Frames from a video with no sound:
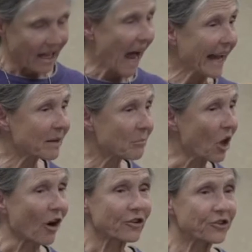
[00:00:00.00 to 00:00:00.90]
I am
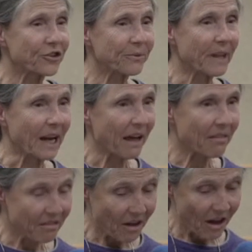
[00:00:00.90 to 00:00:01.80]
larger than I
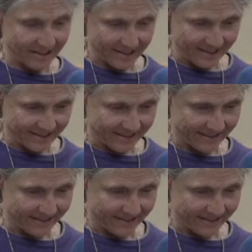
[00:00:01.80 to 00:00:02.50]
thought.